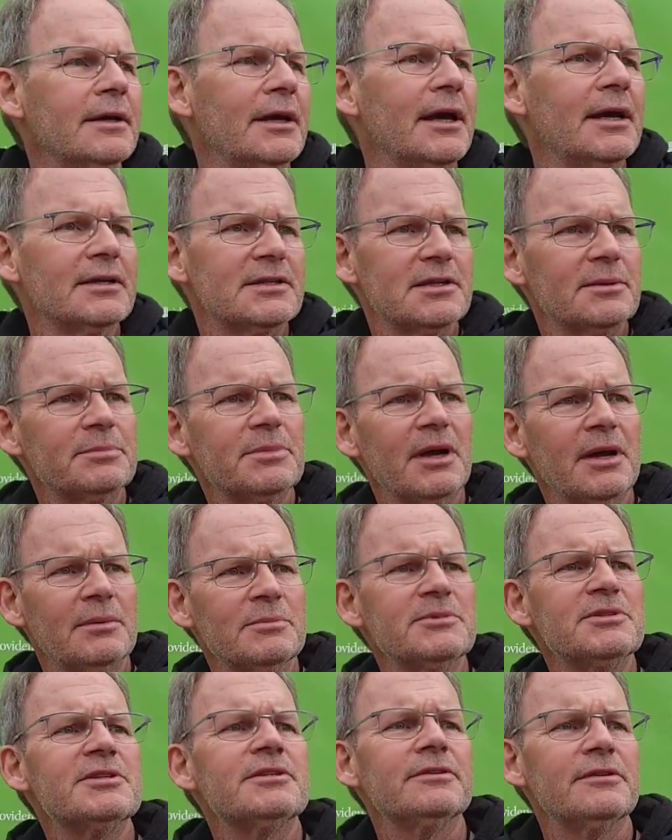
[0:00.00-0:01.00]
Yeah,
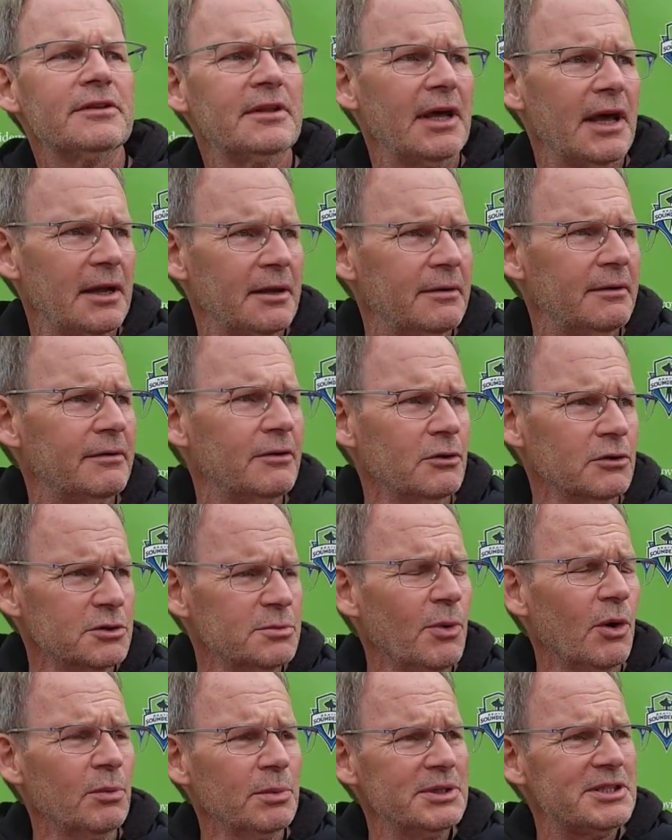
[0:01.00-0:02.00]
sometimes those
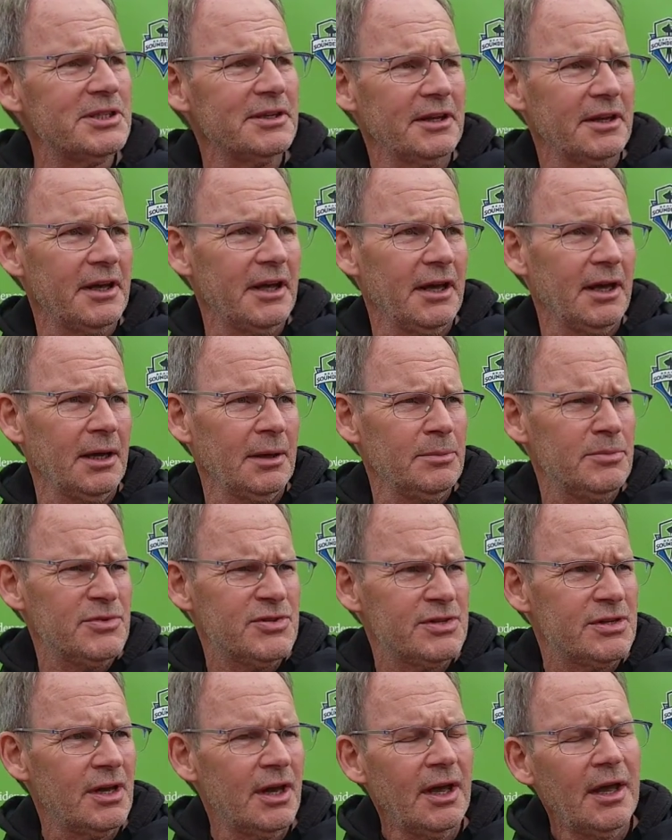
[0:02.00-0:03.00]
moments in the
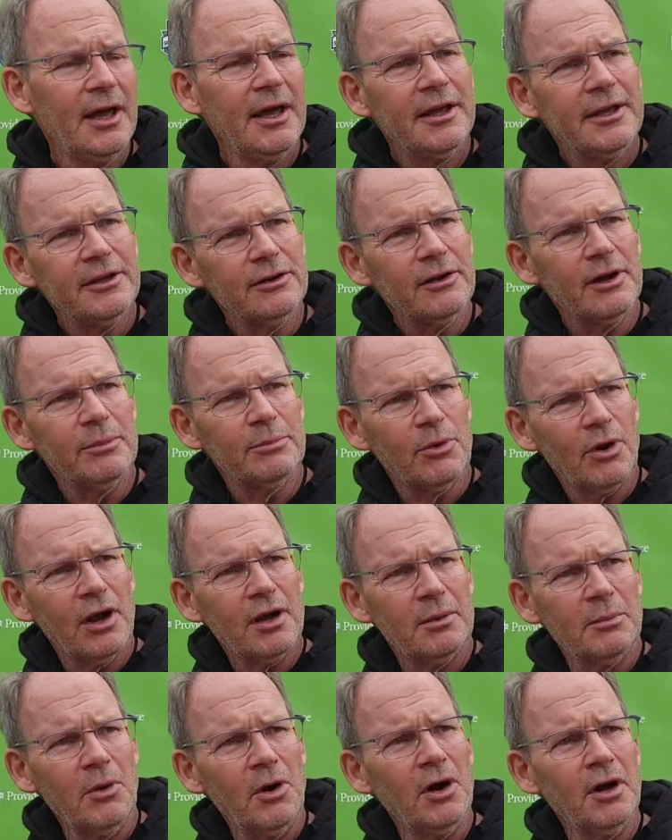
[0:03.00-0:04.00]
games, you know, I brought
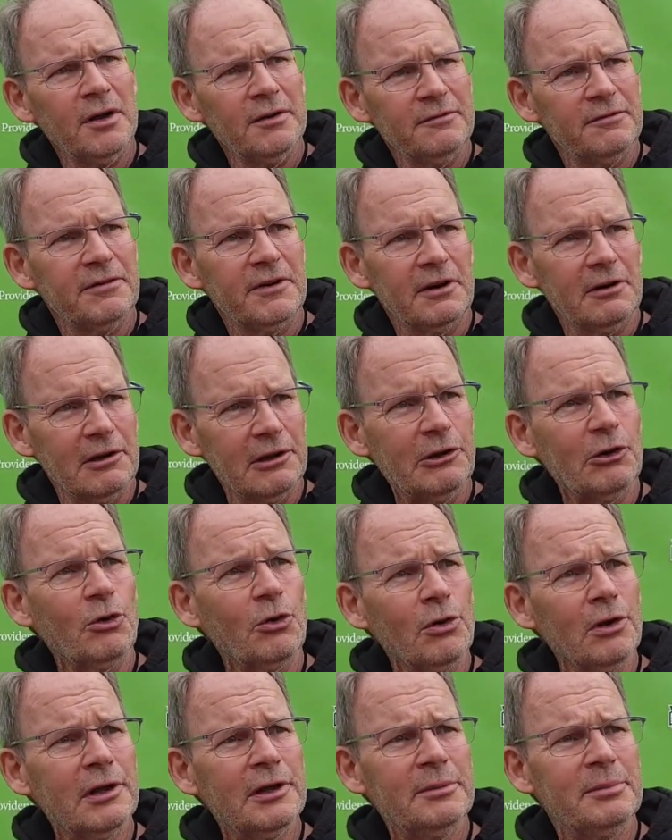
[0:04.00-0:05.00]
him on fairly
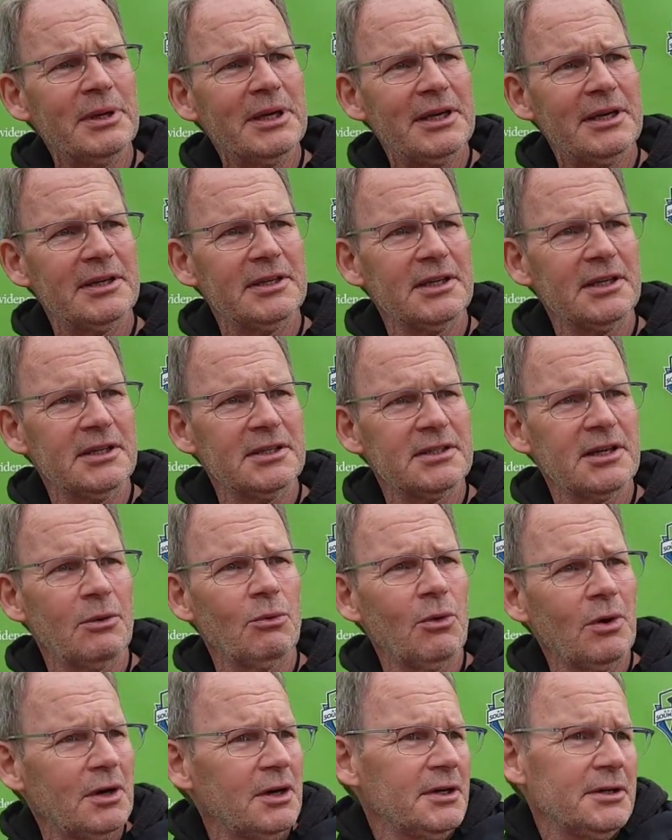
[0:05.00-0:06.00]
early because I
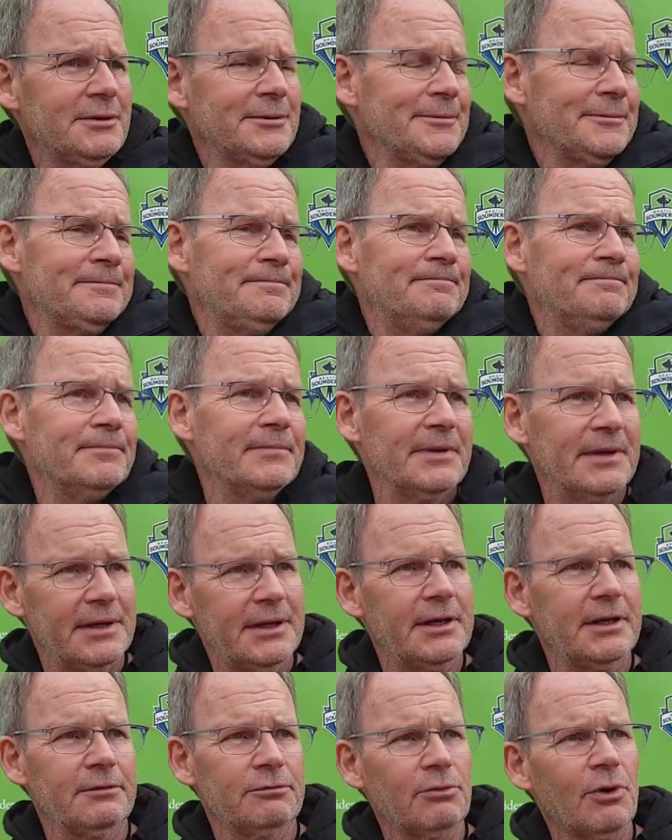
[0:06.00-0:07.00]
wanted to
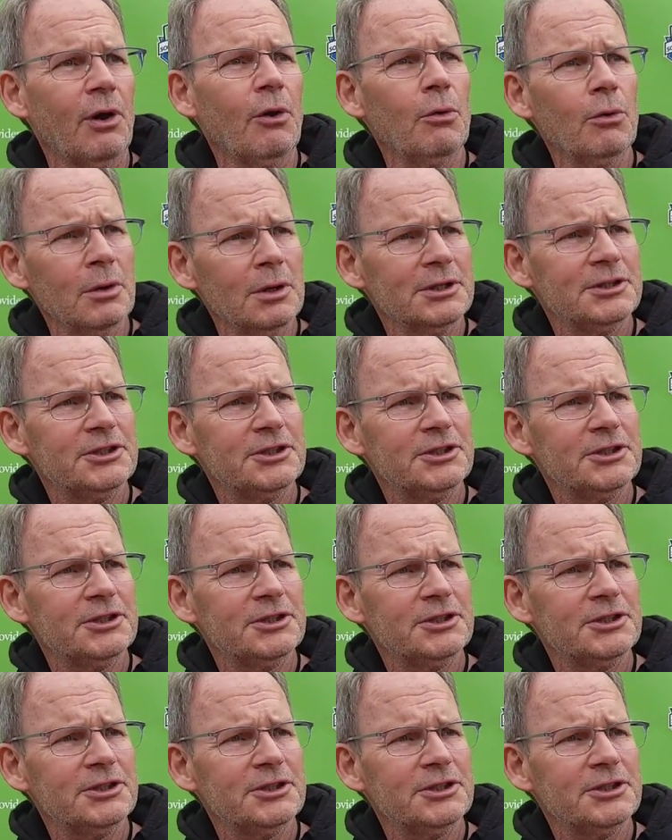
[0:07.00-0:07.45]
give Raul a